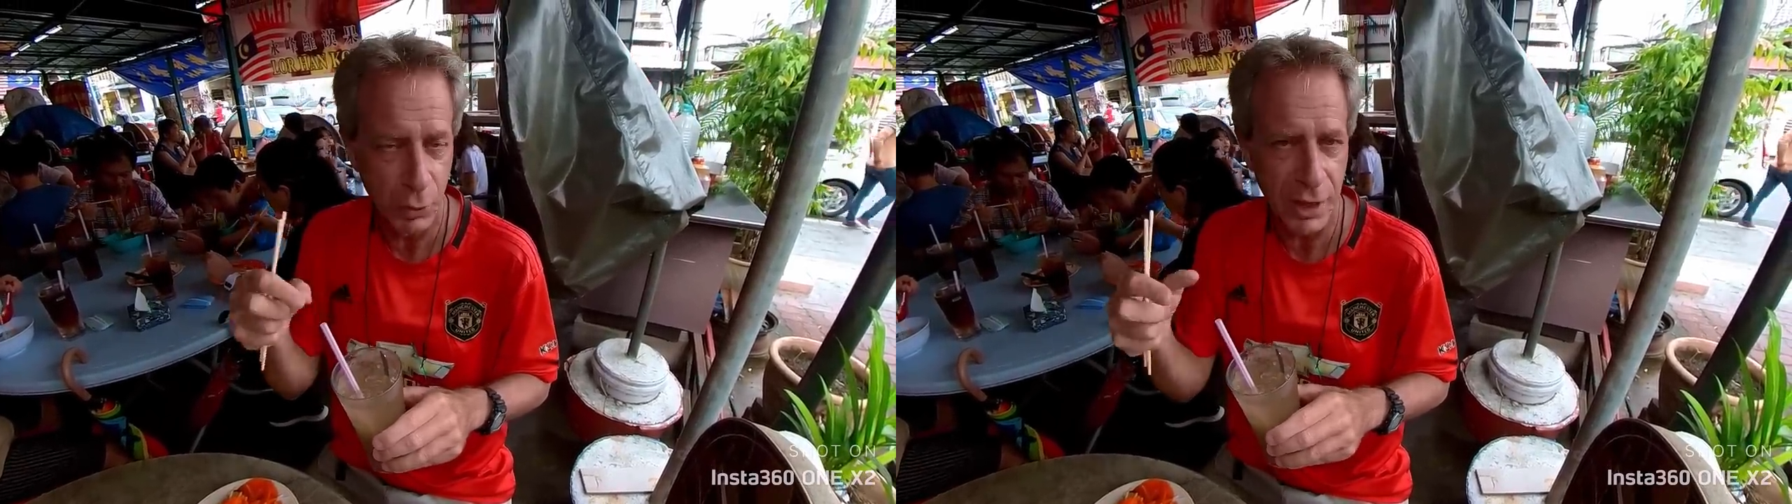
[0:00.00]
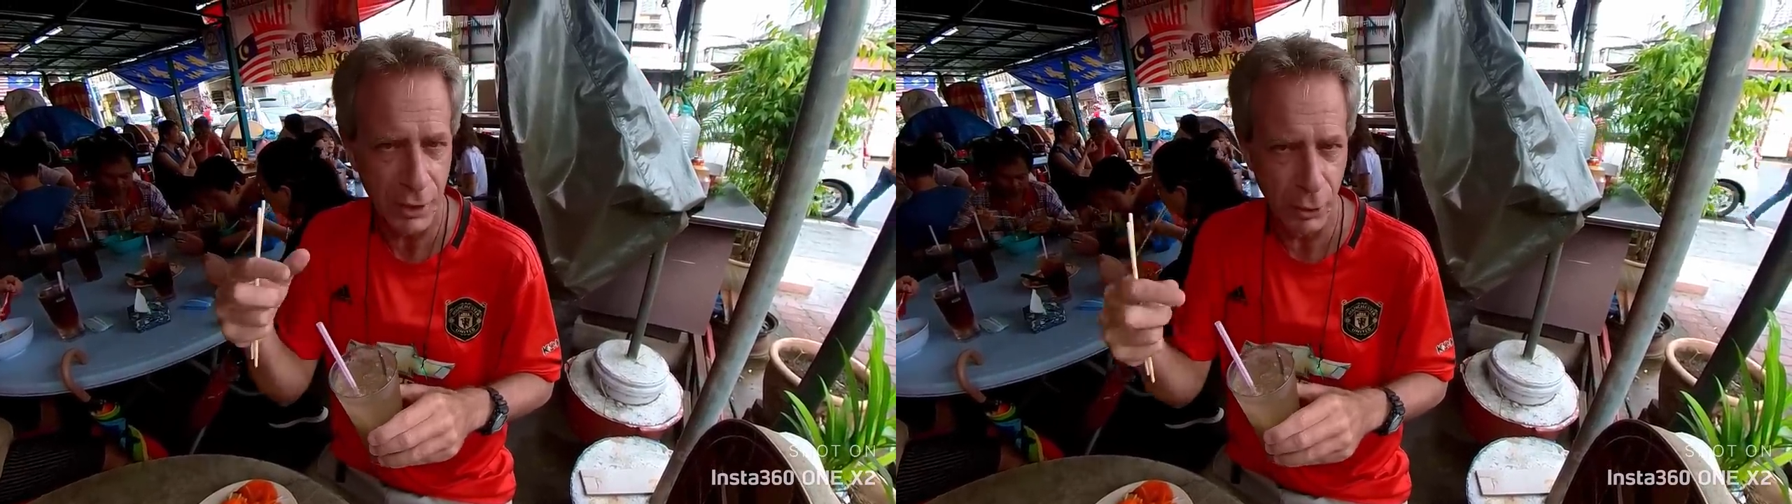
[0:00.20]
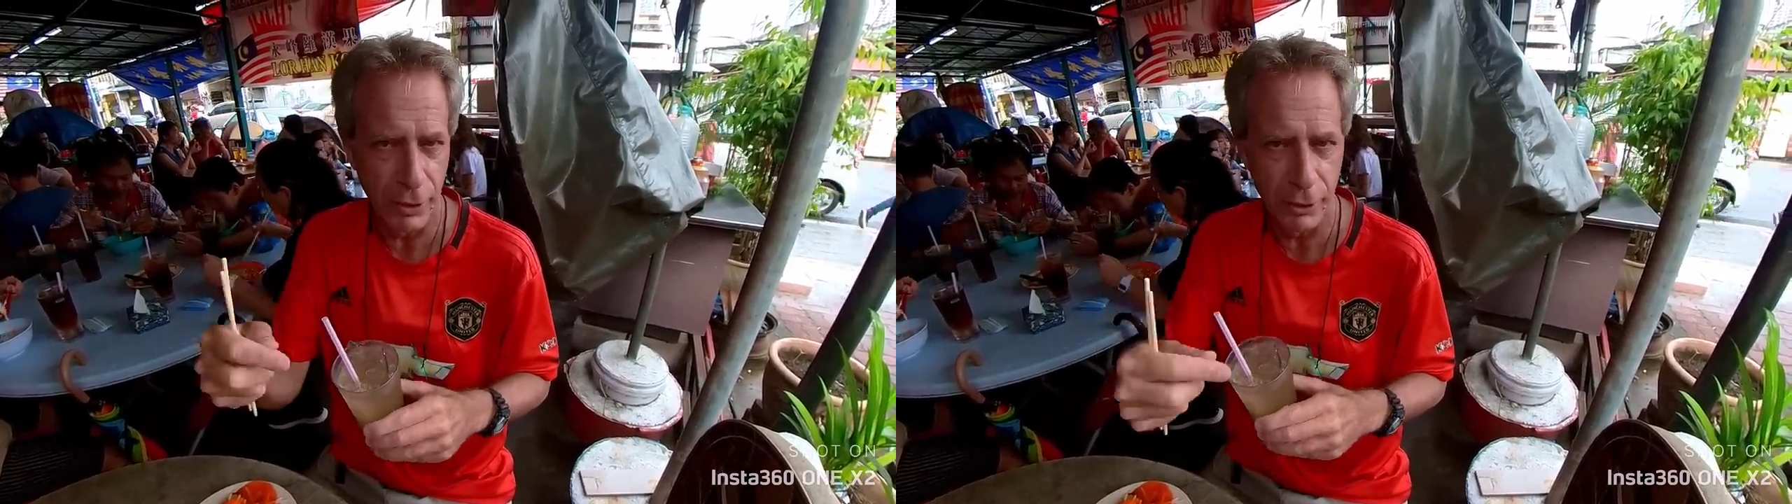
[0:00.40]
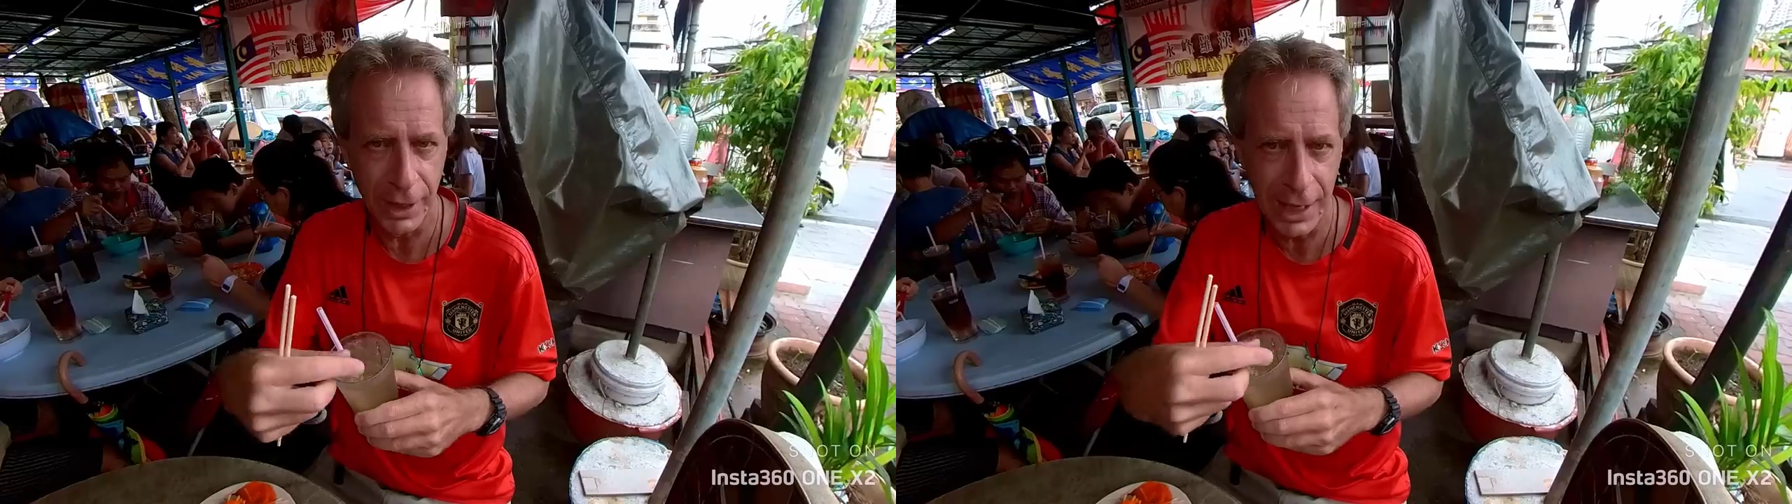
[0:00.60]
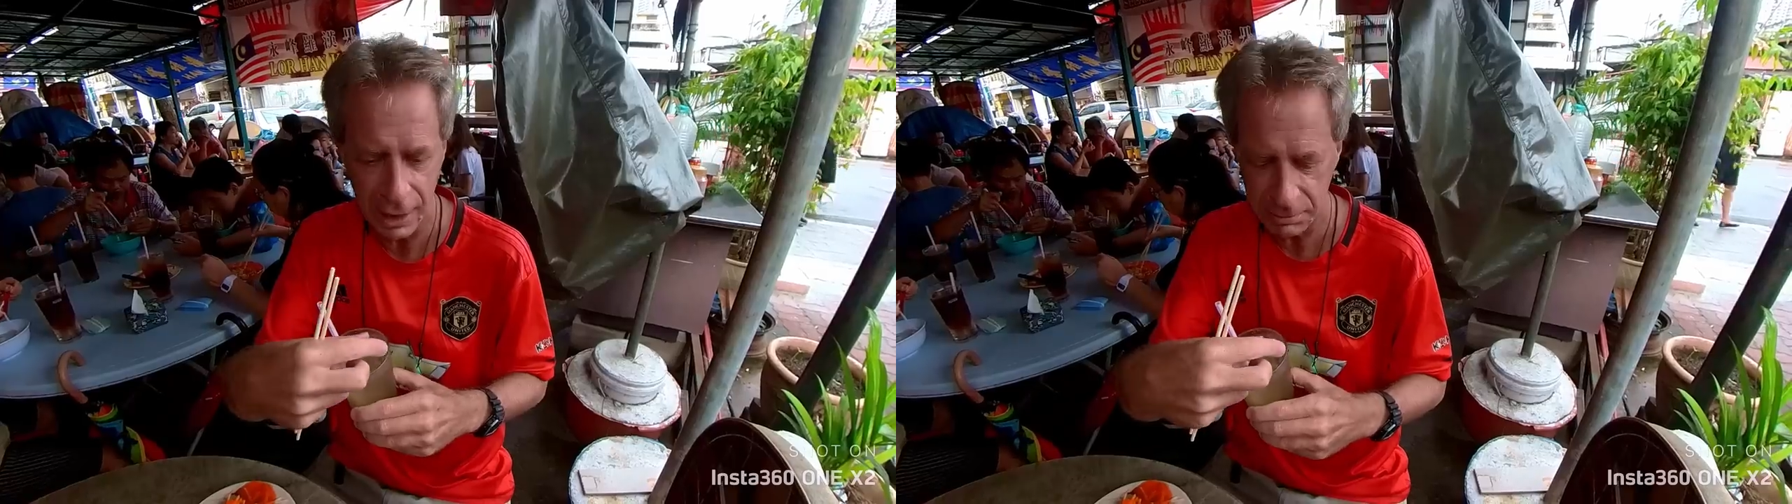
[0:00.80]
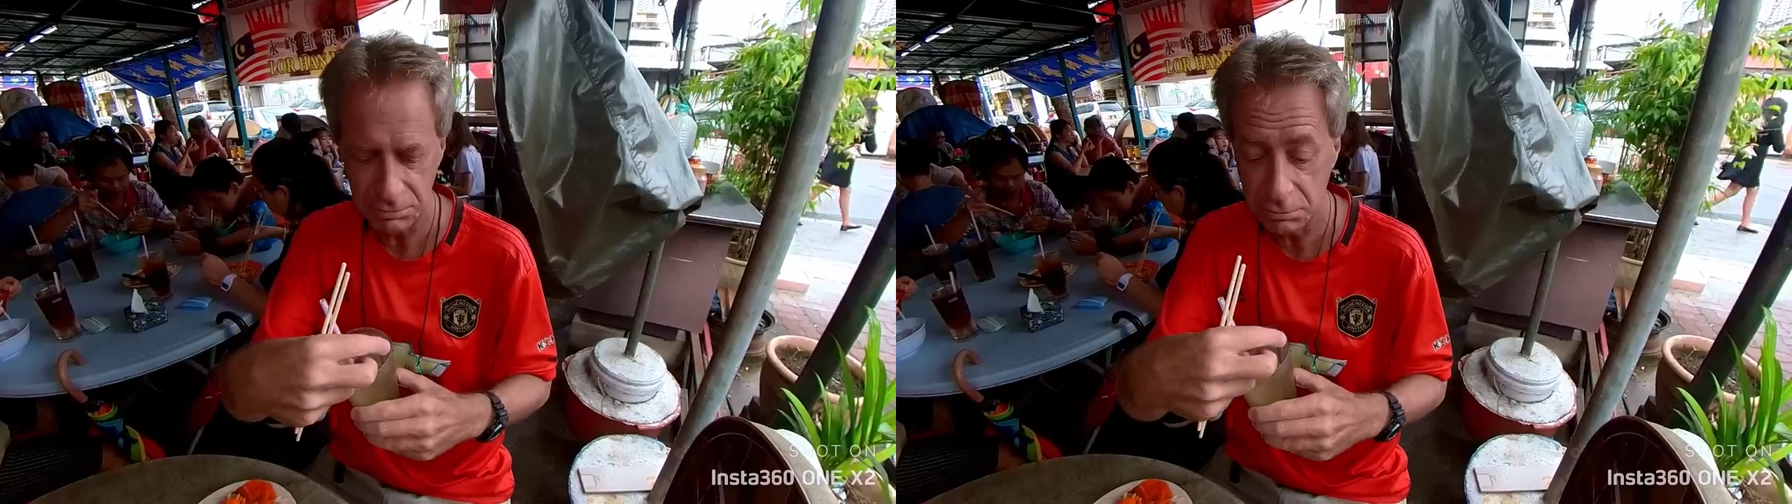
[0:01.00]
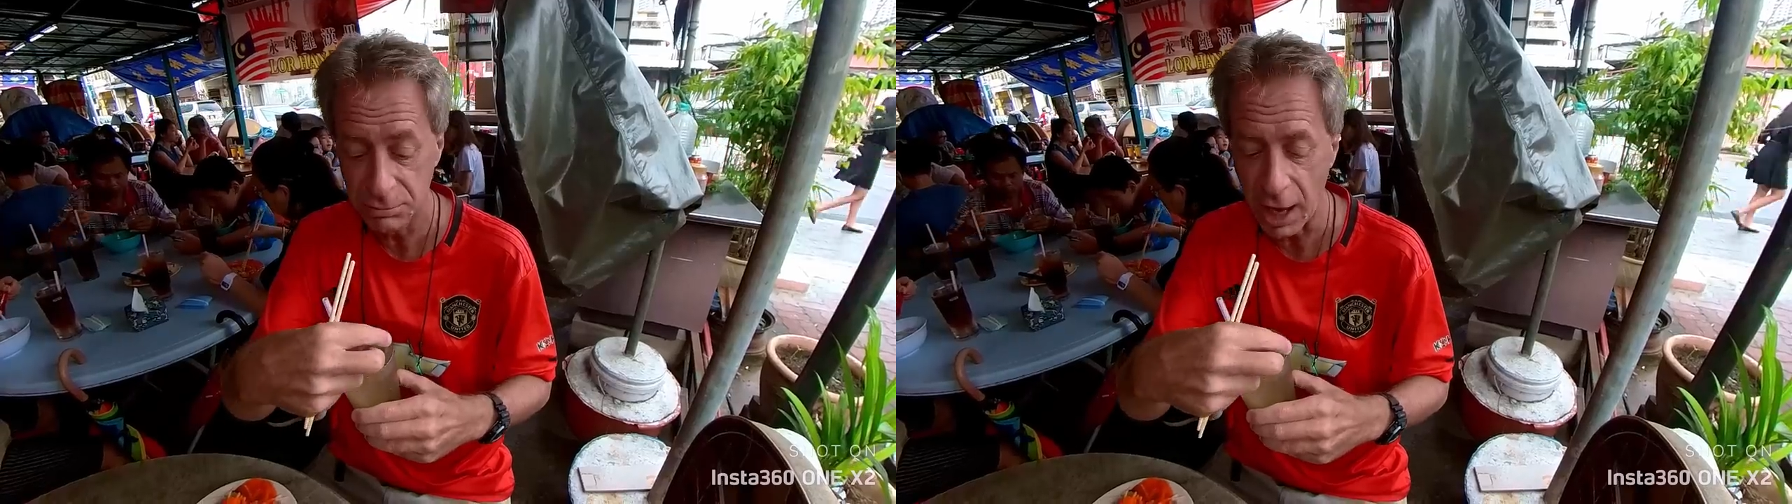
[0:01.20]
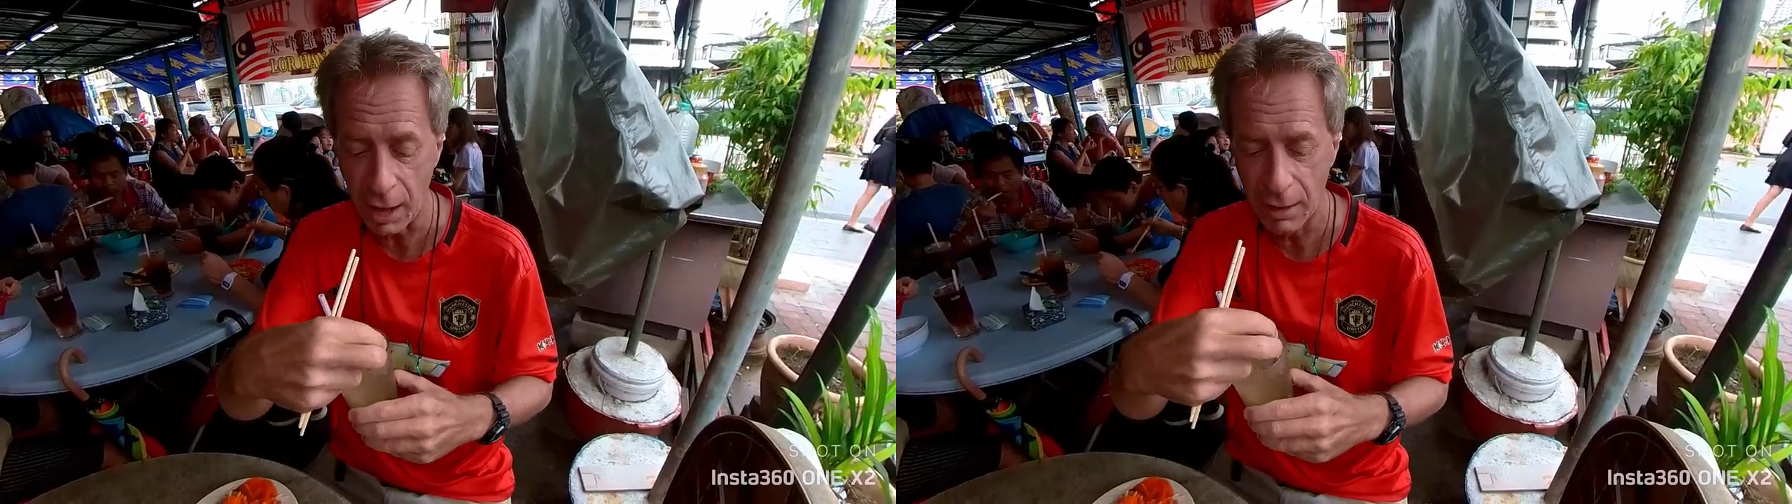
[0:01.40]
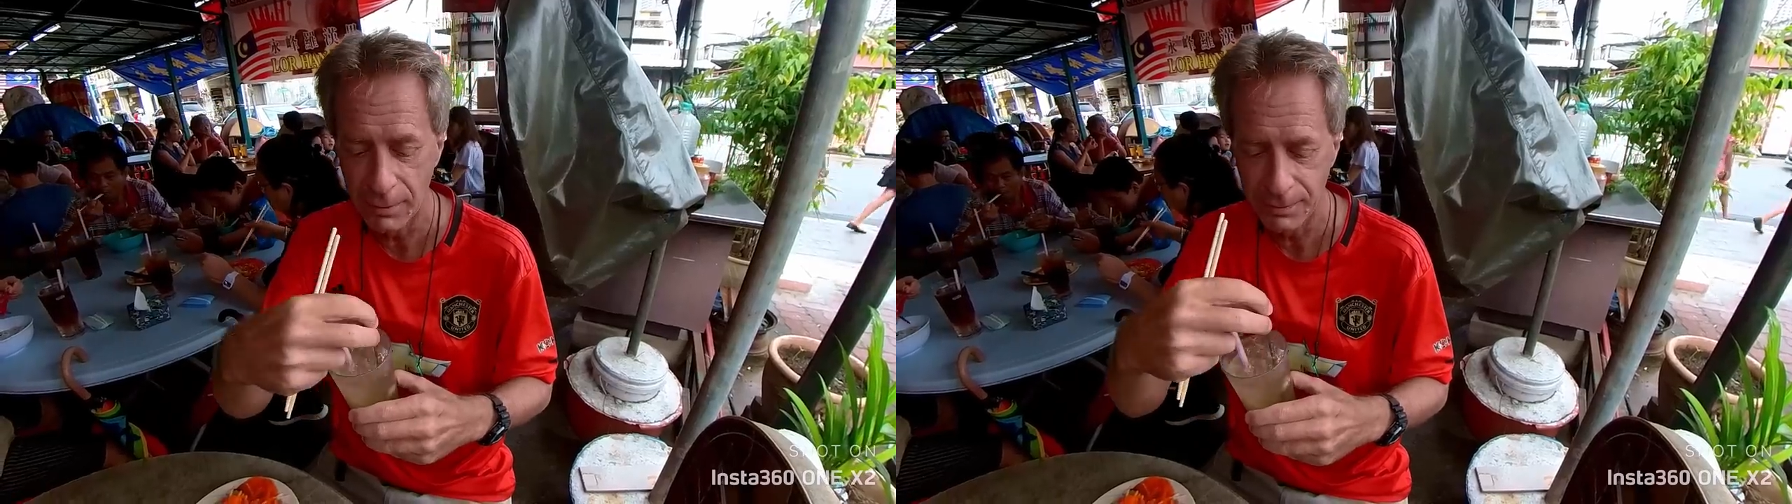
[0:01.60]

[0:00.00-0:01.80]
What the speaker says: Would I order it again? Yeah.